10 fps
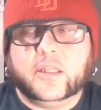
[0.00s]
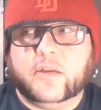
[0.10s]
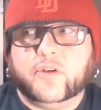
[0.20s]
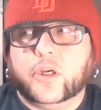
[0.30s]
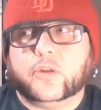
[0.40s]
You
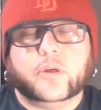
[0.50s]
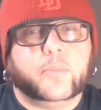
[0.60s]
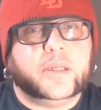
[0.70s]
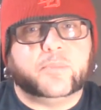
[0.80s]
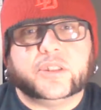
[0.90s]
never know, there
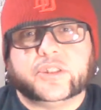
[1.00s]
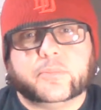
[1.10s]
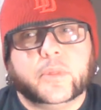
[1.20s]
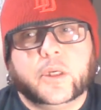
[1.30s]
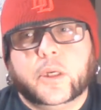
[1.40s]
might be
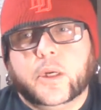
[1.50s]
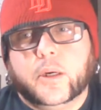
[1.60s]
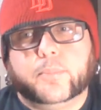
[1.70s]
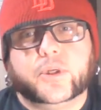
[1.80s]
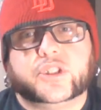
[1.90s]
some
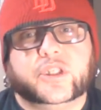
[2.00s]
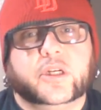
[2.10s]
books